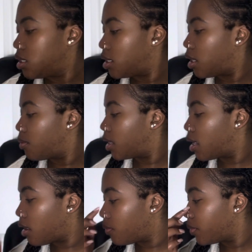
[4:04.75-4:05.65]
There we
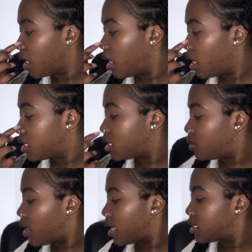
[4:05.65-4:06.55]
go. So
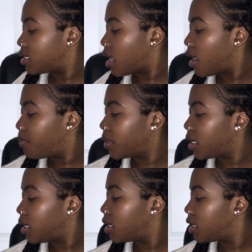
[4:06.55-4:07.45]
next up
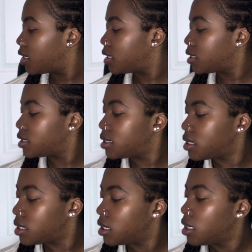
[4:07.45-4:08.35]

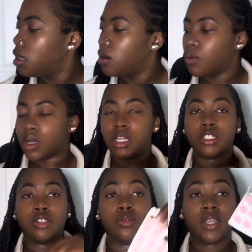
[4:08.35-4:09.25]
is, we're going to
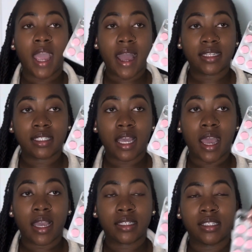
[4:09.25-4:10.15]
do gas
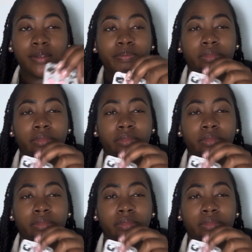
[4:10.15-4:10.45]
sacks.